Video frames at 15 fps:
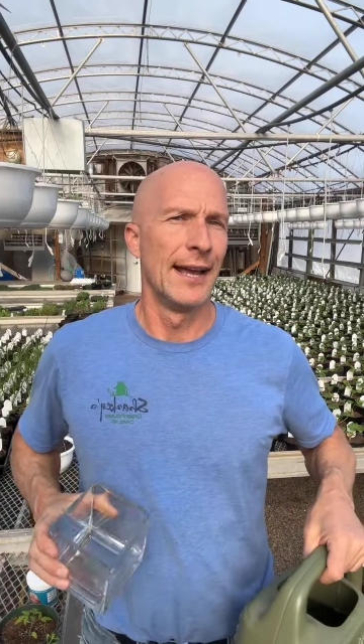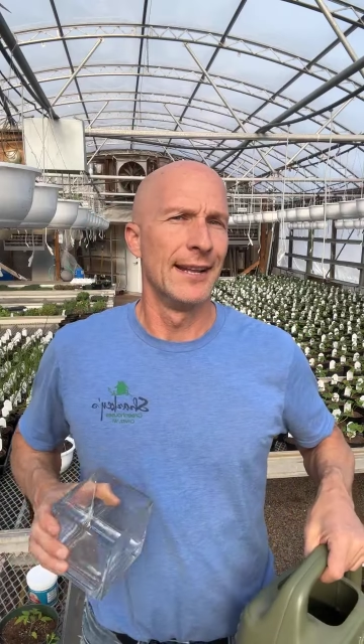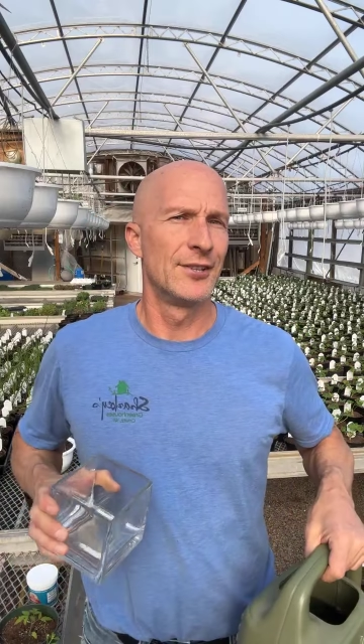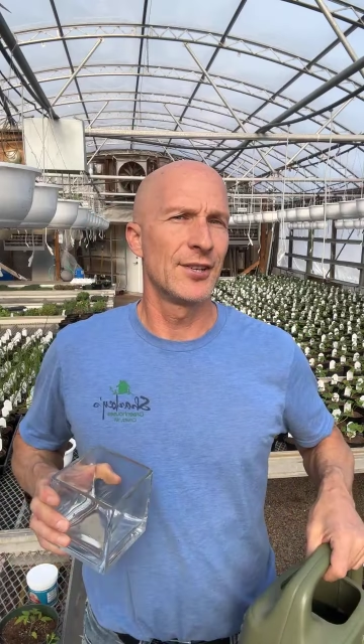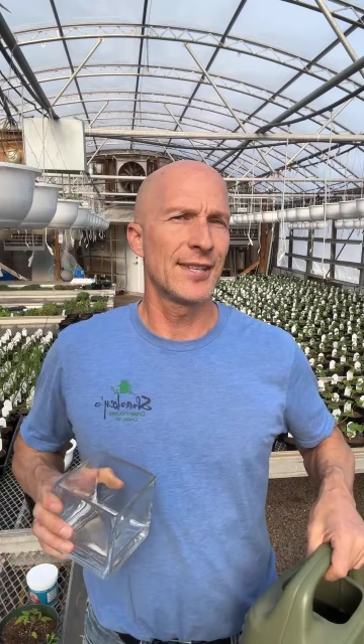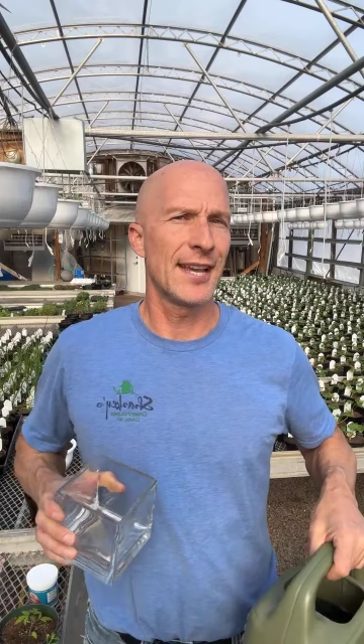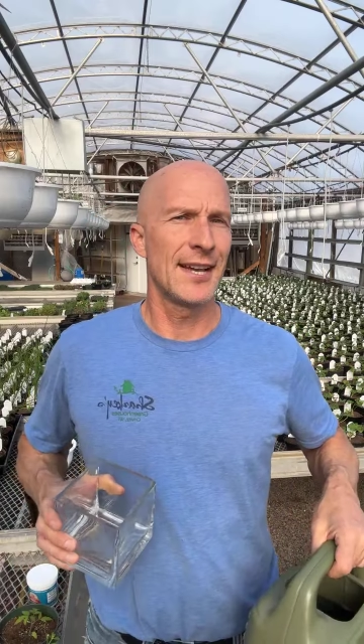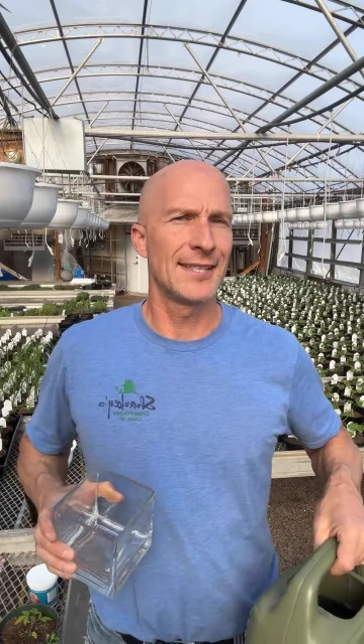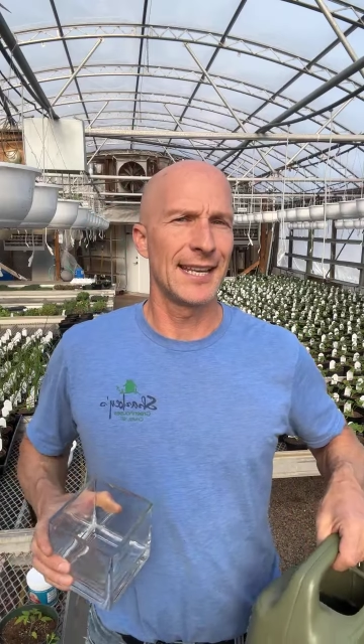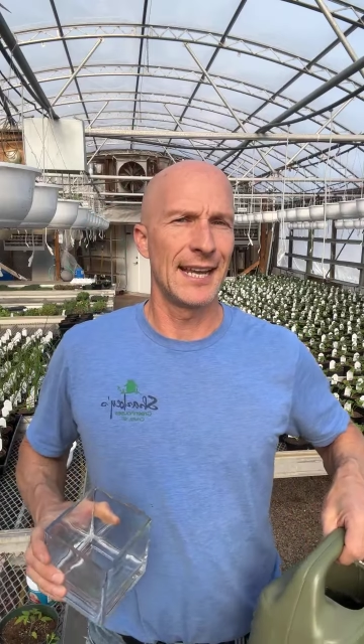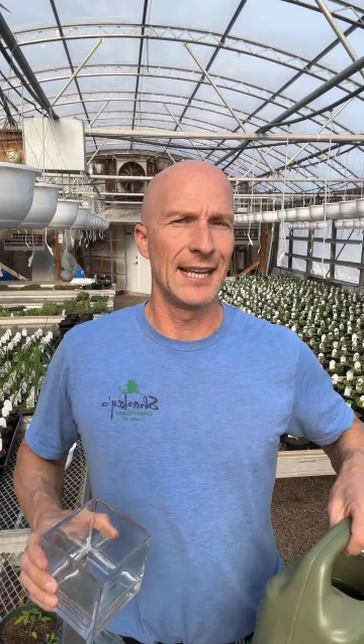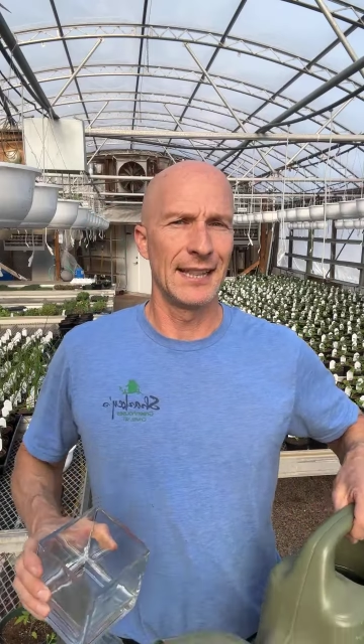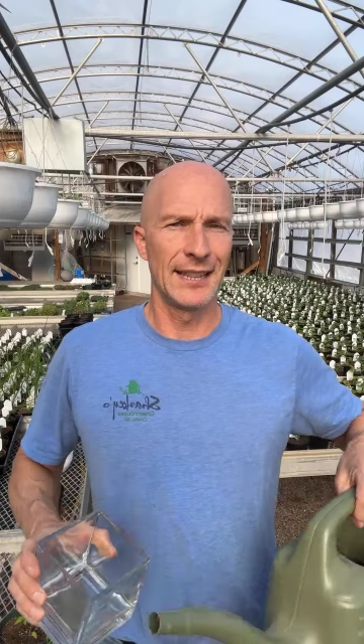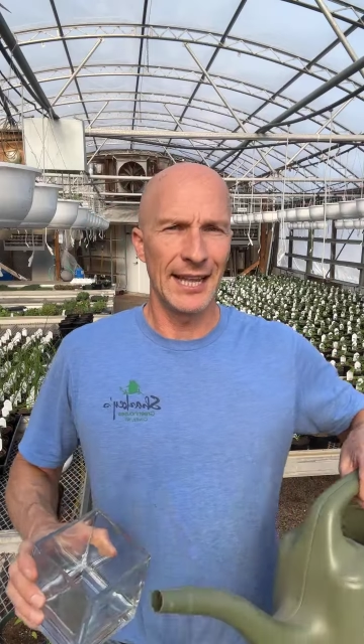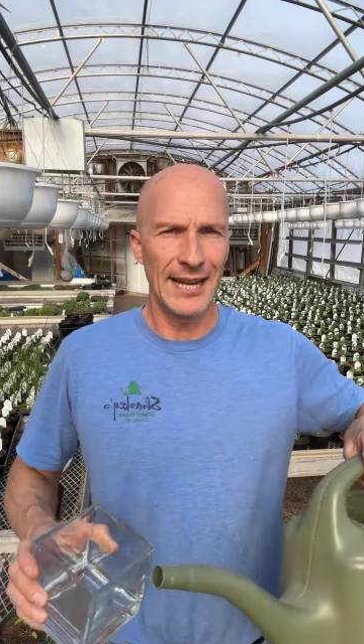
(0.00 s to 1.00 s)
it just has
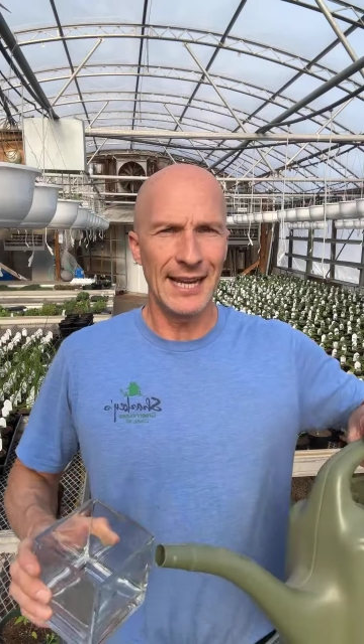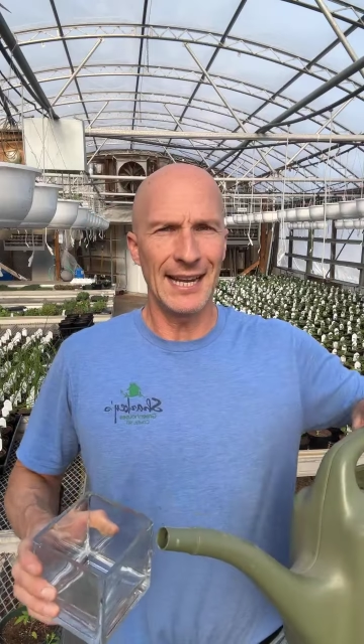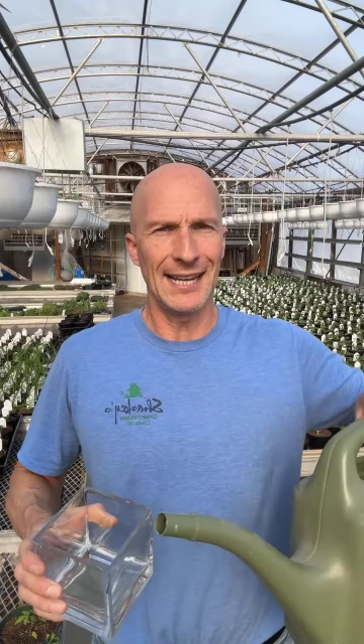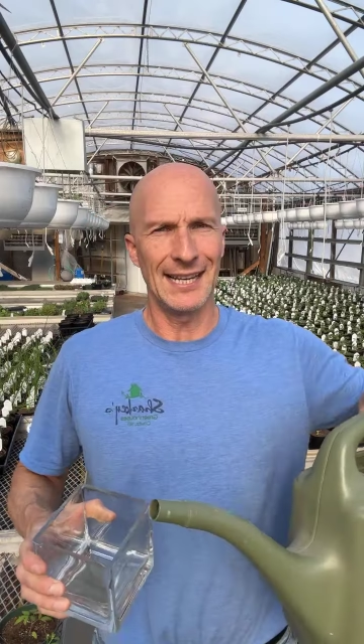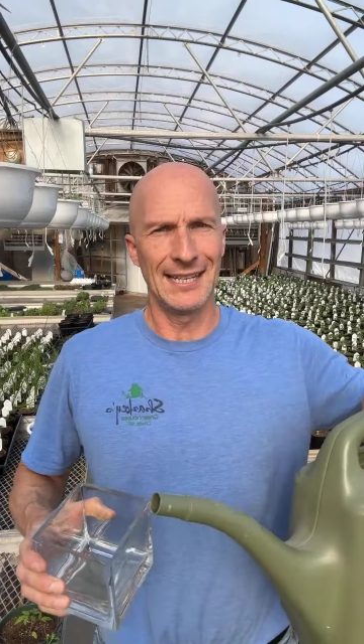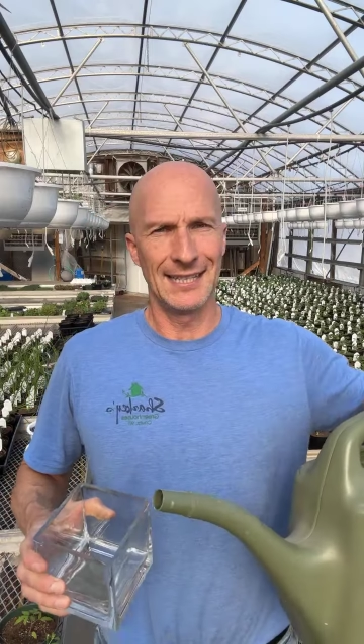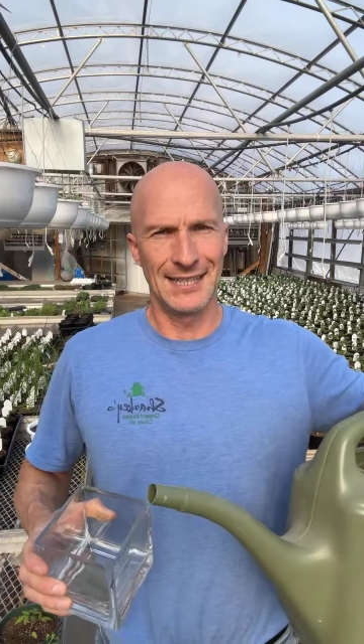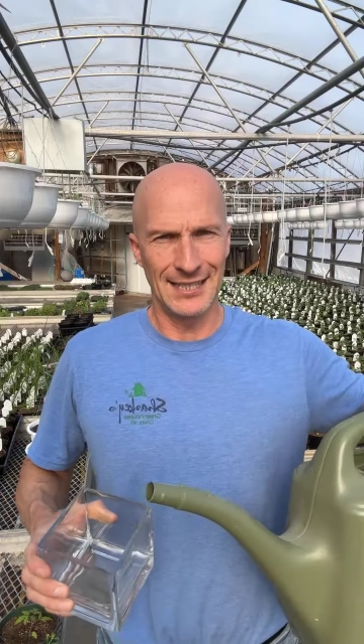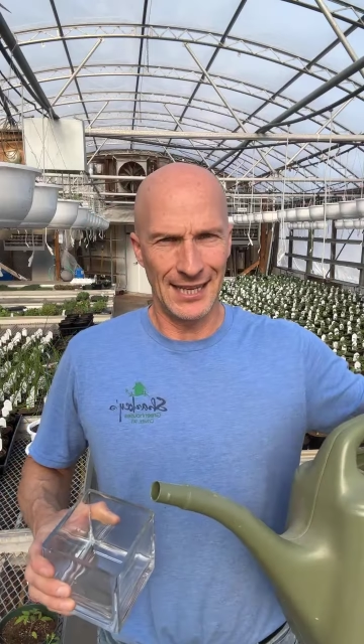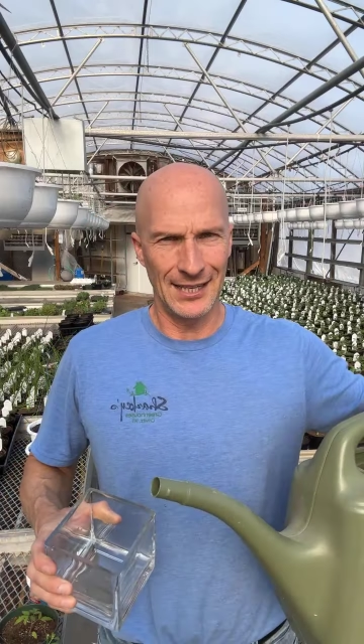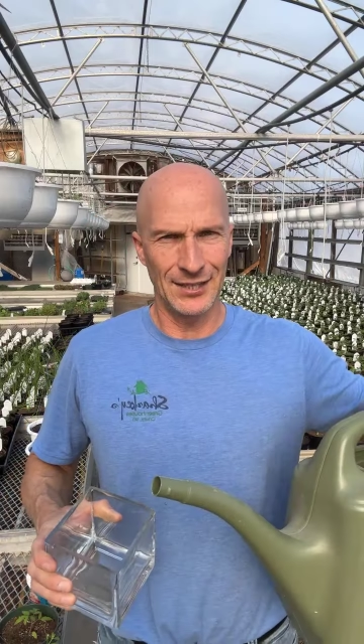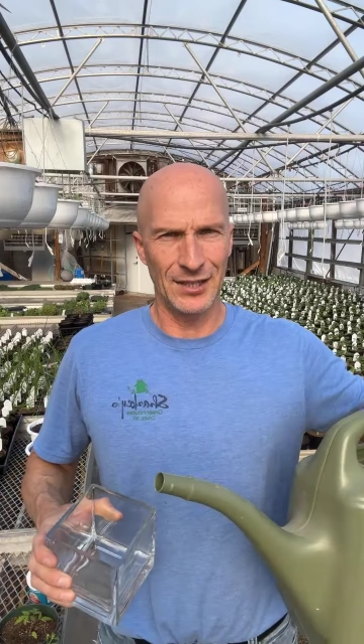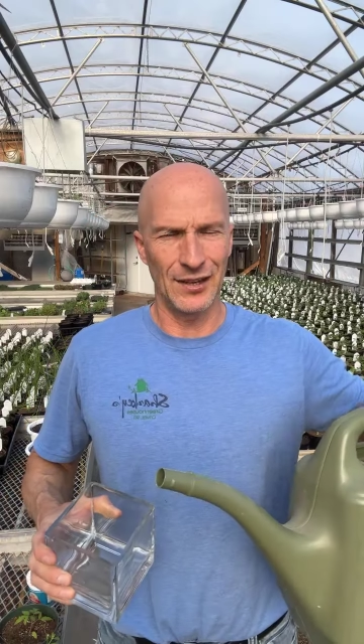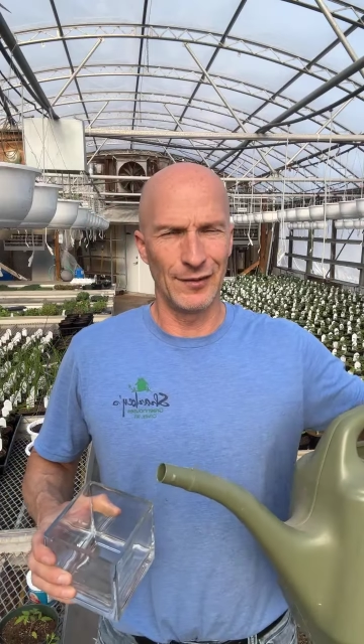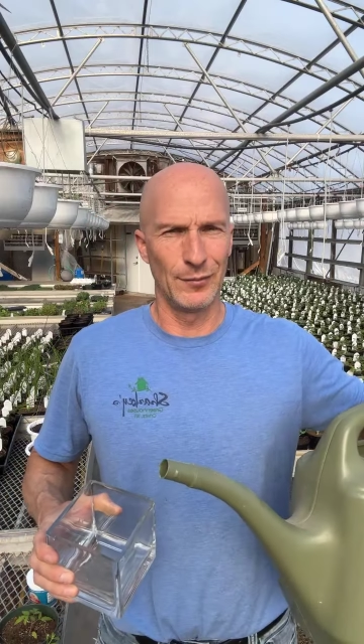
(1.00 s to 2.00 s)
a light
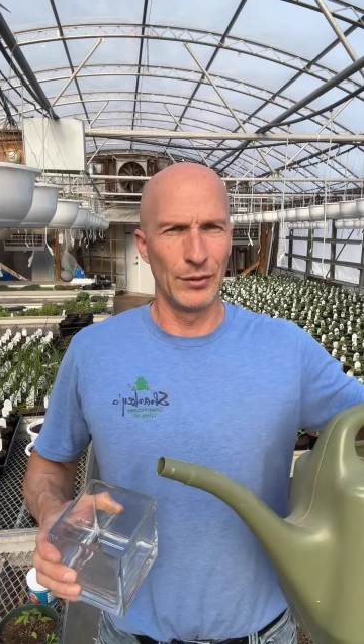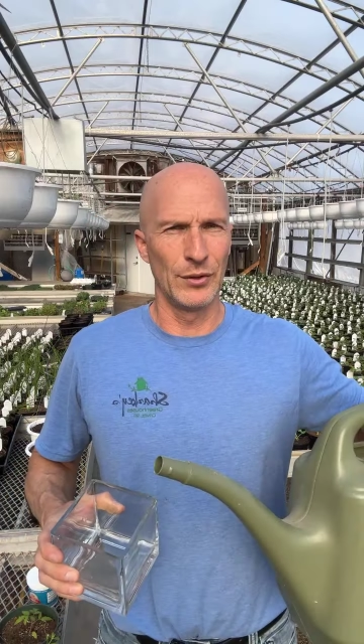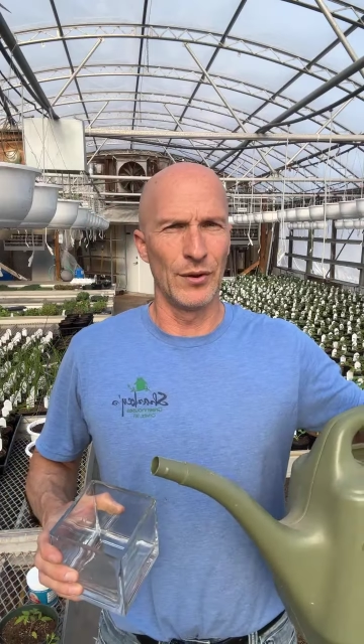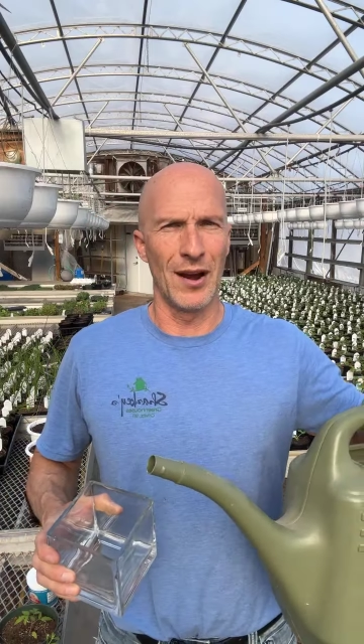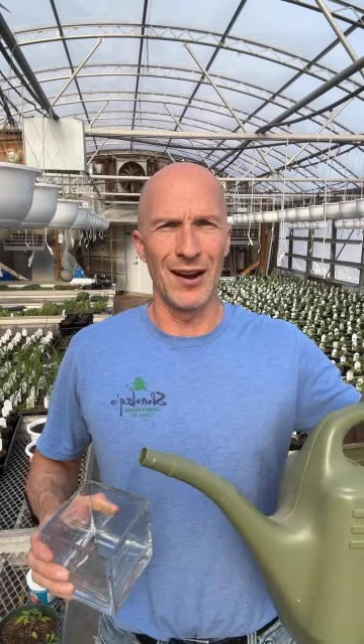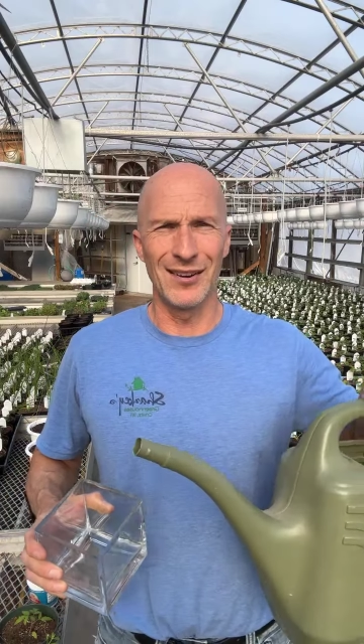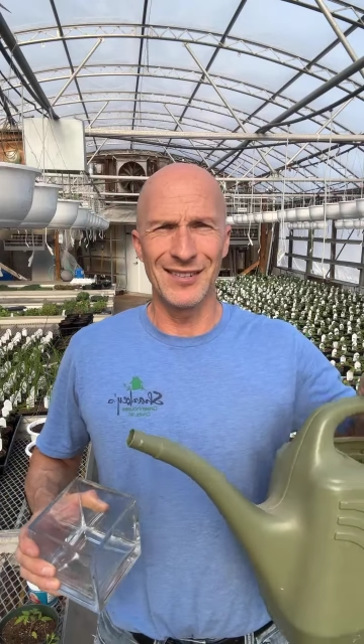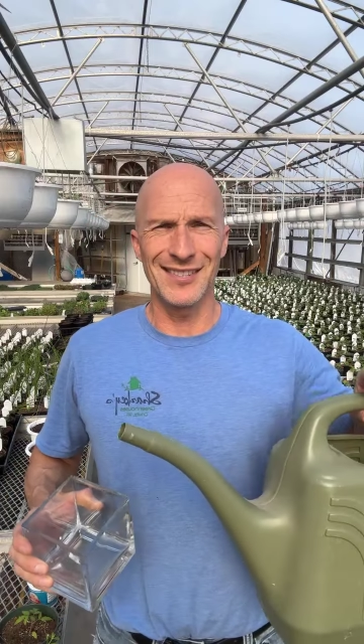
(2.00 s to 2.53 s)
tint of blue.